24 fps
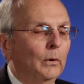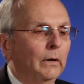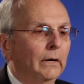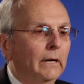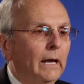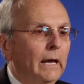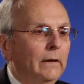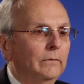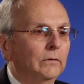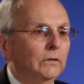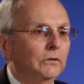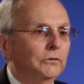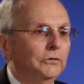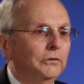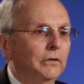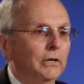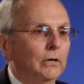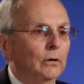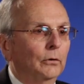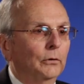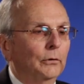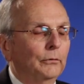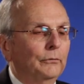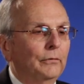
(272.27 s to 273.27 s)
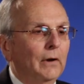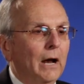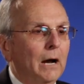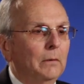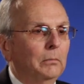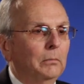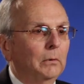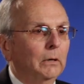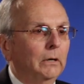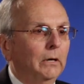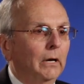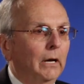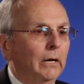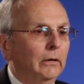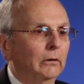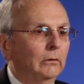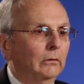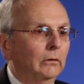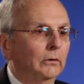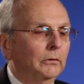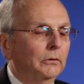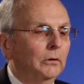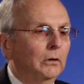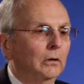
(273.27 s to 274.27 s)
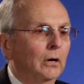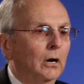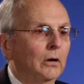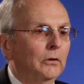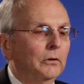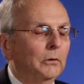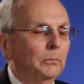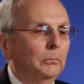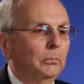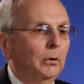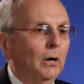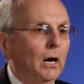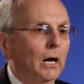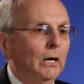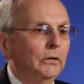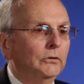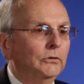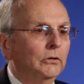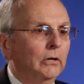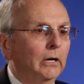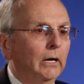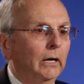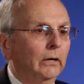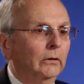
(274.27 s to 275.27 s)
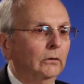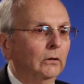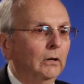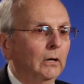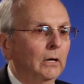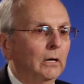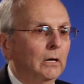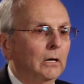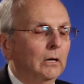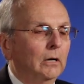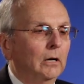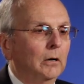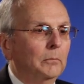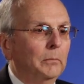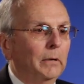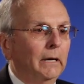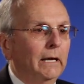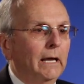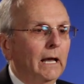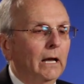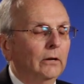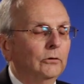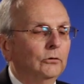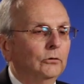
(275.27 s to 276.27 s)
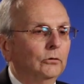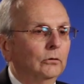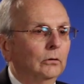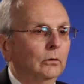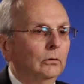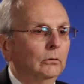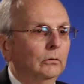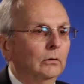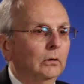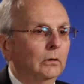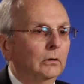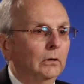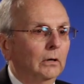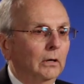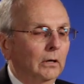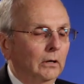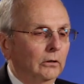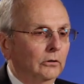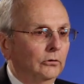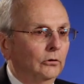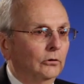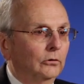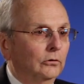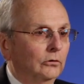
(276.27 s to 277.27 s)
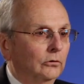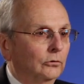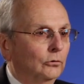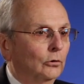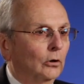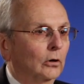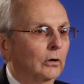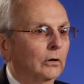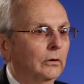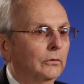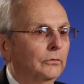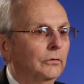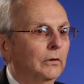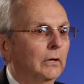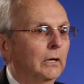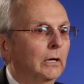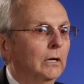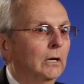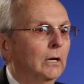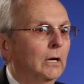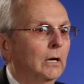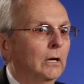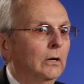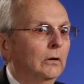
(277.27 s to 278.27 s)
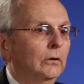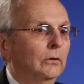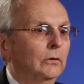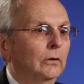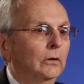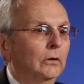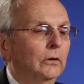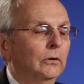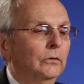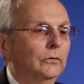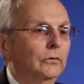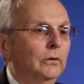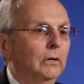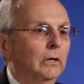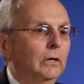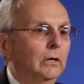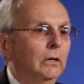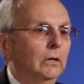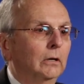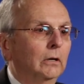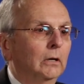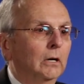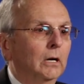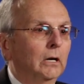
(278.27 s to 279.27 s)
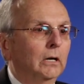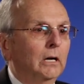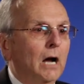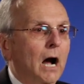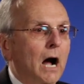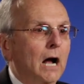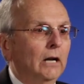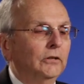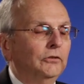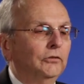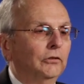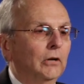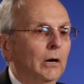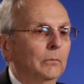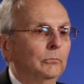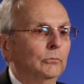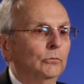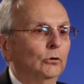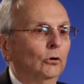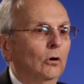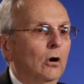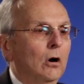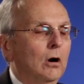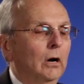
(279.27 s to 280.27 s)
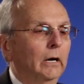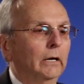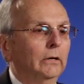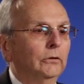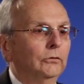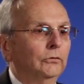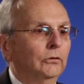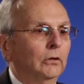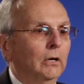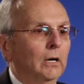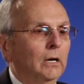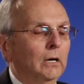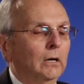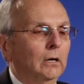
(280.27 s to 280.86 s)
When Haven Steel, the fabricator on the, on the project, uh, began to, uh, took the, uh, the concept drawings